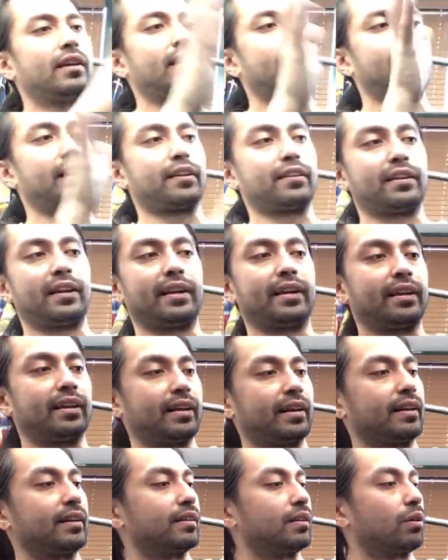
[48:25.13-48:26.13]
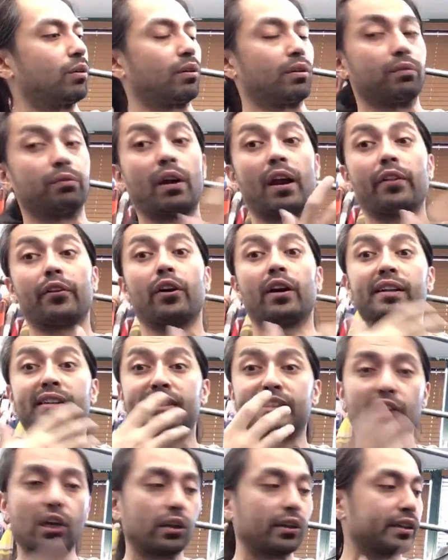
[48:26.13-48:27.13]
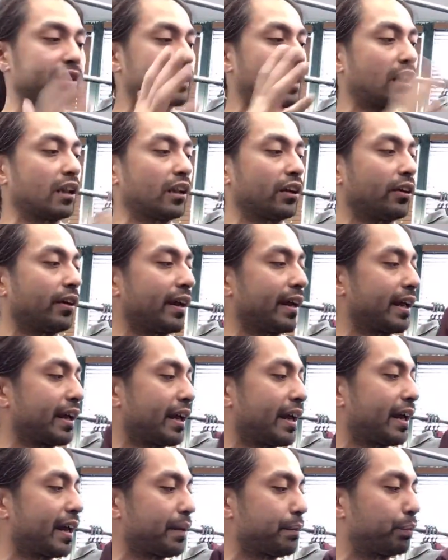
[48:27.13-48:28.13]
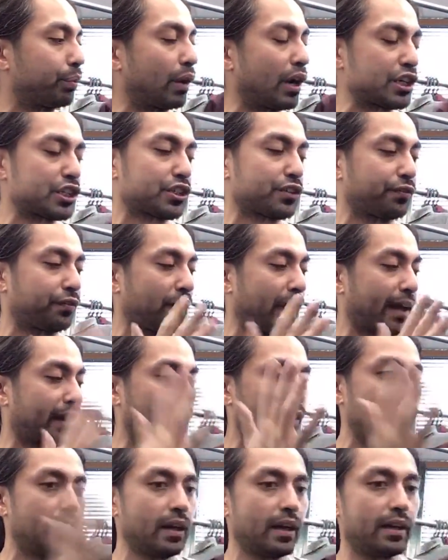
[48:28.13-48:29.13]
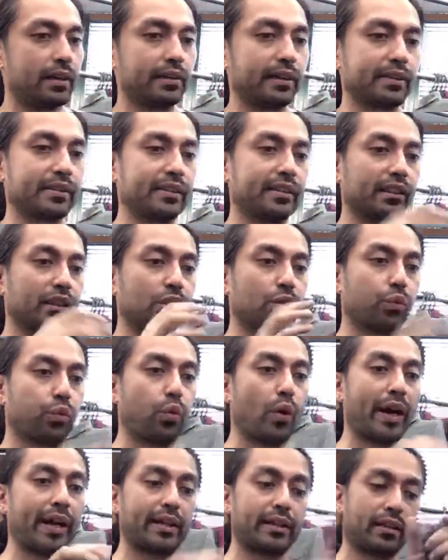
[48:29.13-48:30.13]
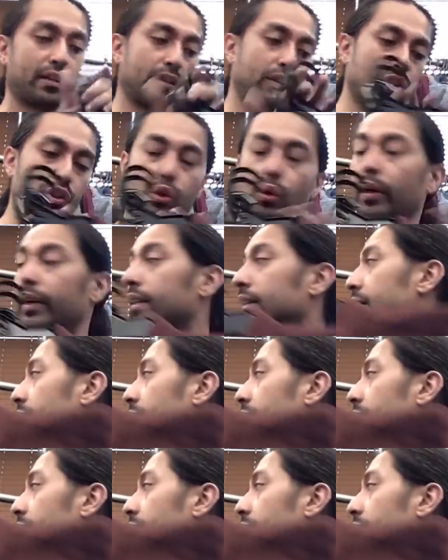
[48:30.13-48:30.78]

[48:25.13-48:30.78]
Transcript: in a, in, in, or rather a solid color in a, in a brushed flannel, this is a great choice